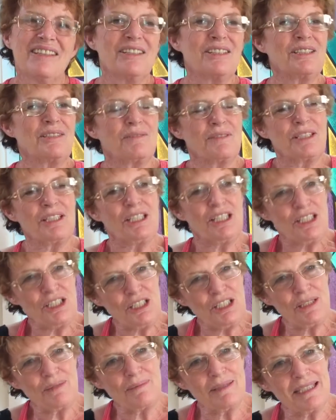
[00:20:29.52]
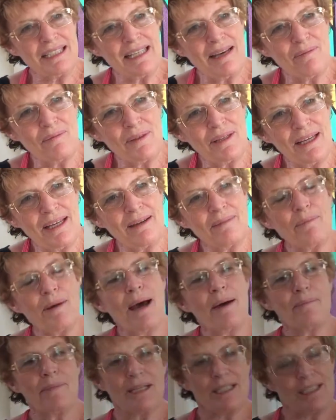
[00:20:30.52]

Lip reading: Because it was teaching me something about